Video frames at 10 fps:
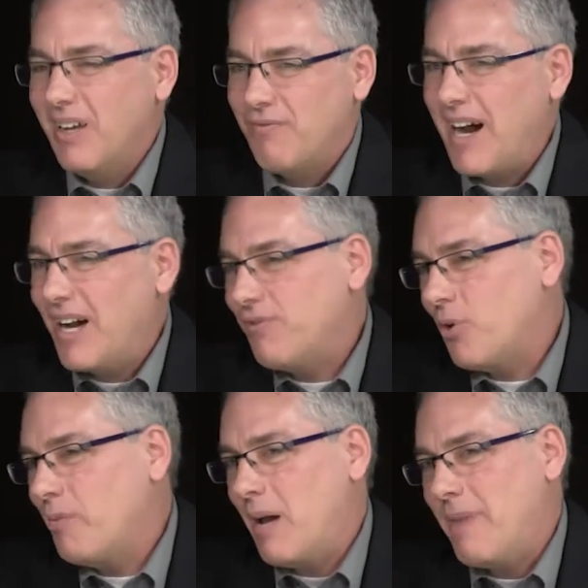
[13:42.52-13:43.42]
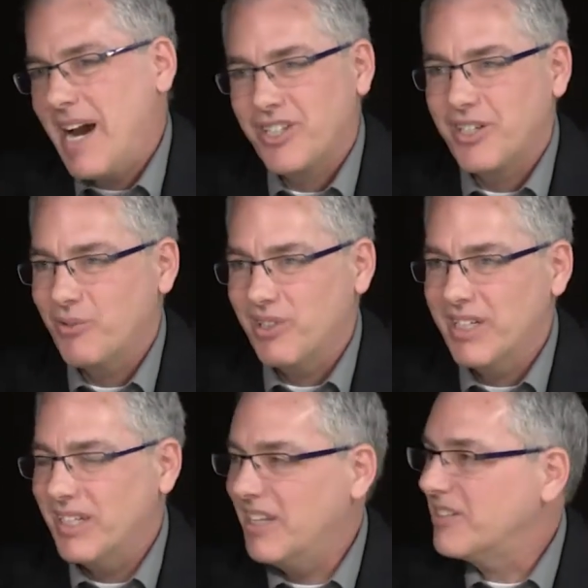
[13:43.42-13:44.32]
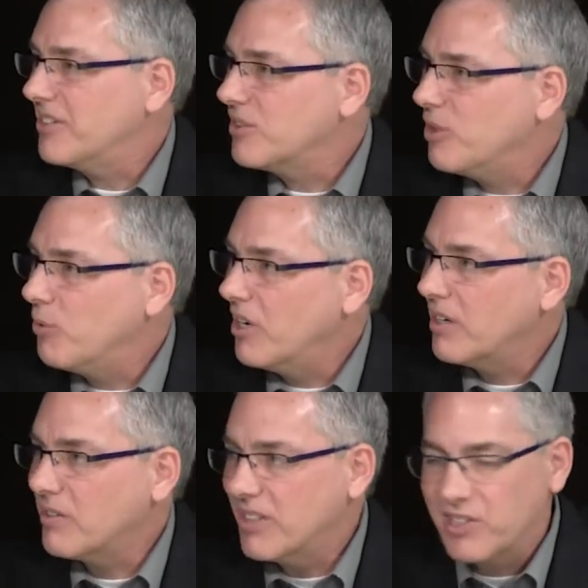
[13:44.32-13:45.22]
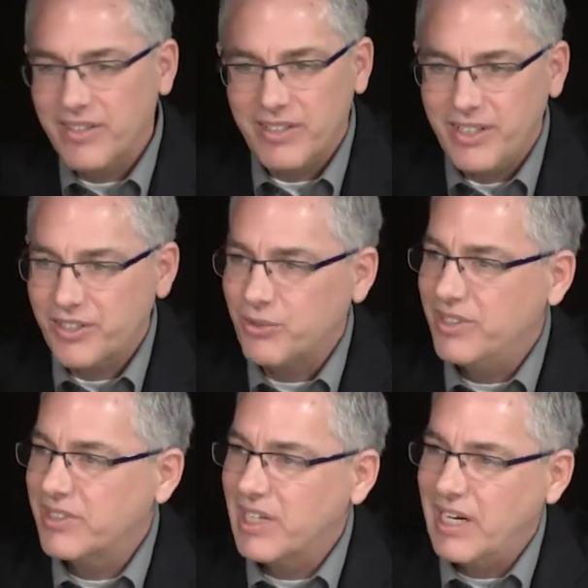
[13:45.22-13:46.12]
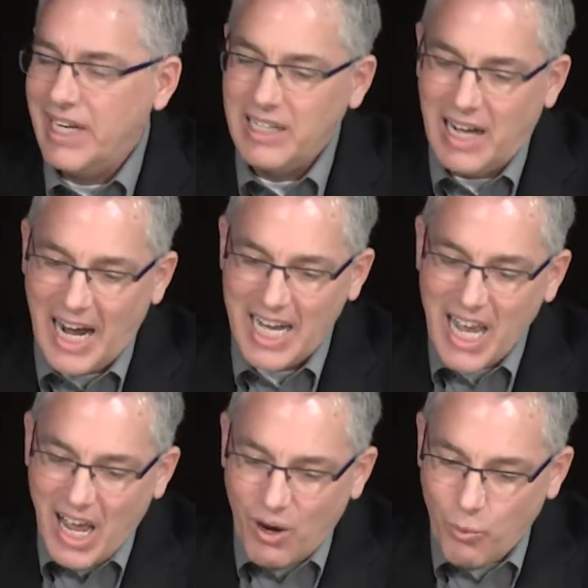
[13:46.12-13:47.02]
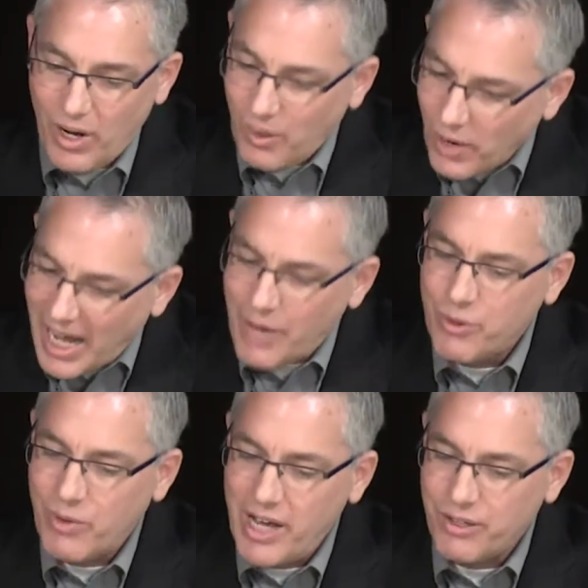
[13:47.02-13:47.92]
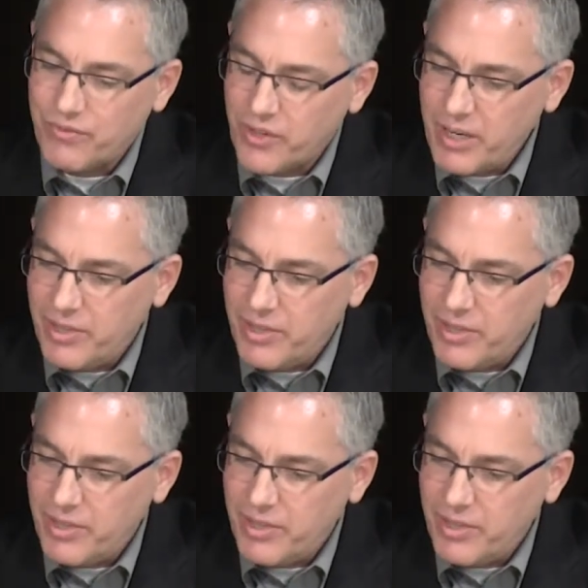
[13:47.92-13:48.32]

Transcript: File format bashing really gets us nowhere. Let's let the industry decide. What I would rather frame